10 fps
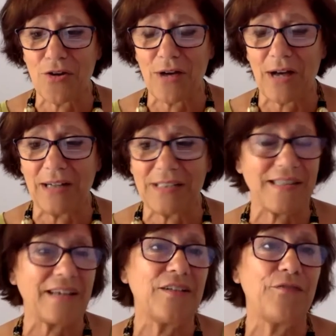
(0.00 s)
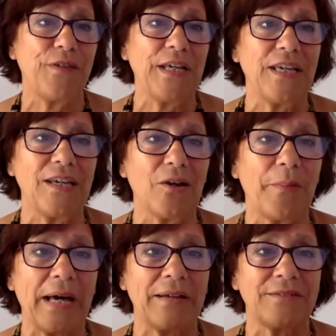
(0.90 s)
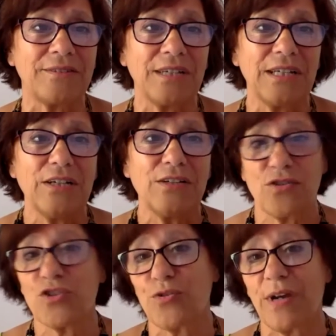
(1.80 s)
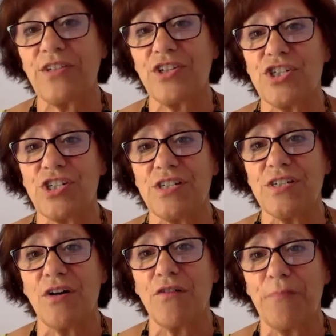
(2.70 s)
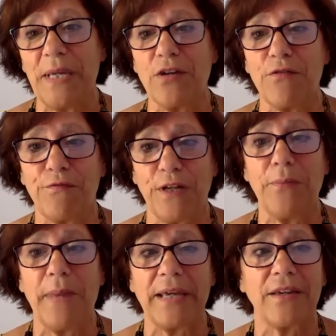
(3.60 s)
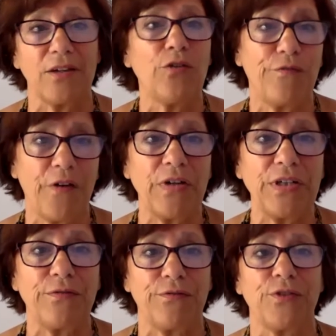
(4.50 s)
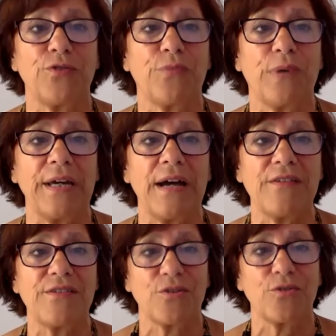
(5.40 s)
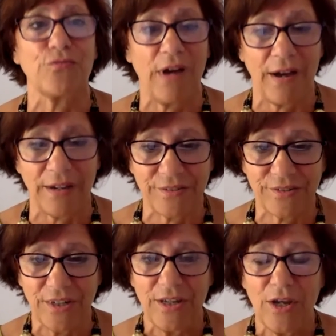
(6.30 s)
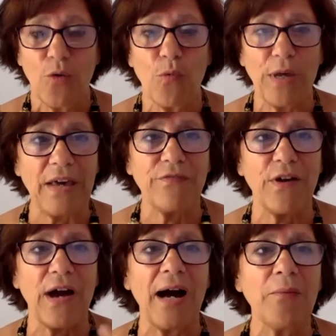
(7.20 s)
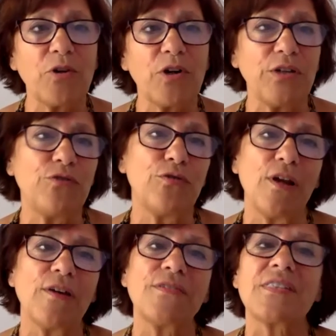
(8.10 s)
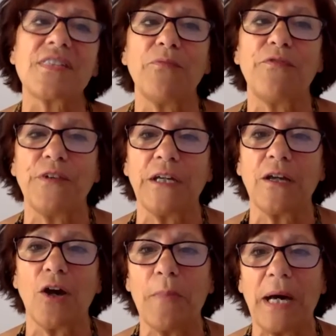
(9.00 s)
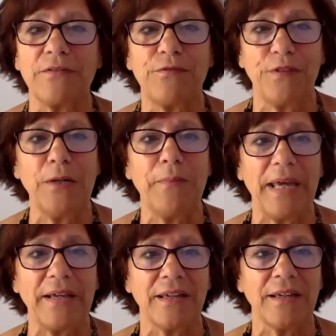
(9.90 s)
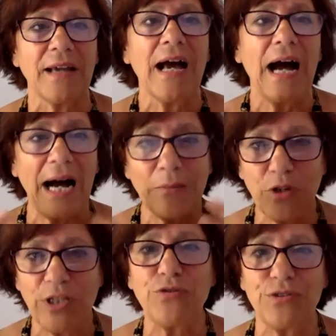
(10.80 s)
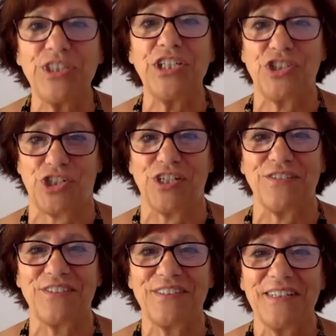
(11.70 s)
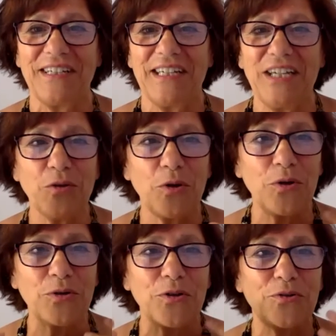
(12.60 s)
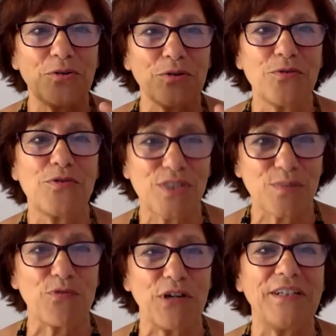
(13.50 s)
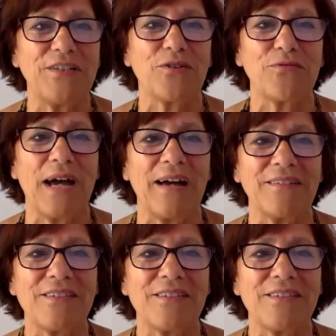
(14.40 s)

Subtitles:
I started thinking about the strategy of being a filmmaker in a very different way. I thought, right, whenever I'm going to learn something about filmmaking, I'm going to teach it in order to spread it around.